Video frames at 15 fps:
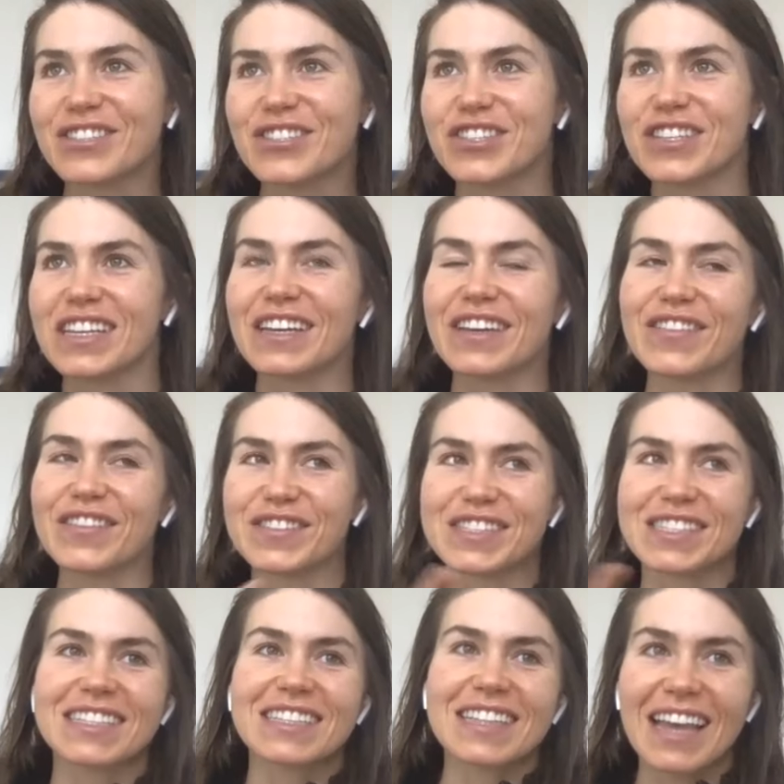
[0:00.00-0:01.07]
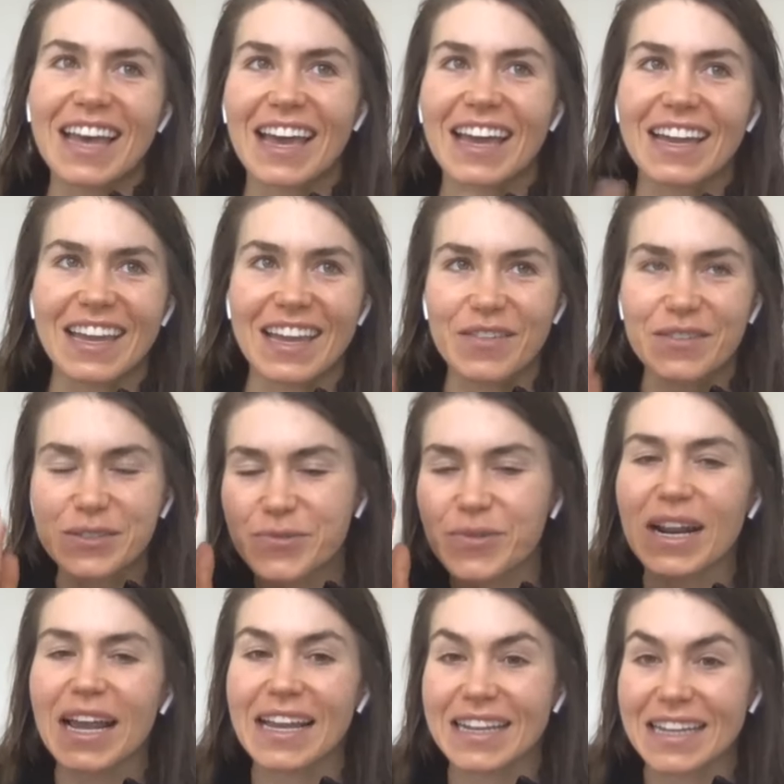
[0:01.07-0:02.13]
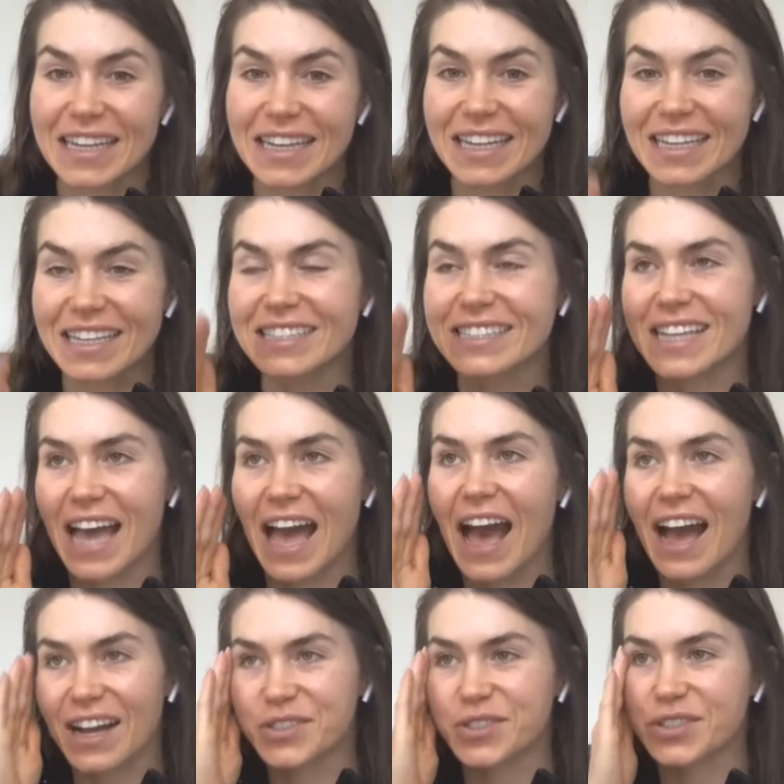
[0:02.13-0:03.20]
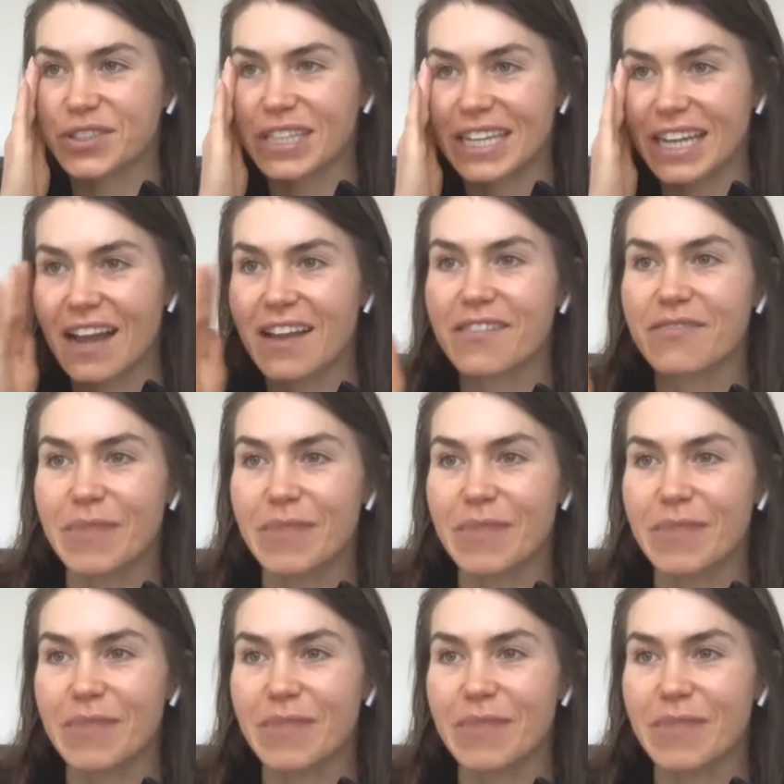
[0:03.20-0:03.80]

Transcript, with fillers: achieved, like, it was what I needed to actually kind of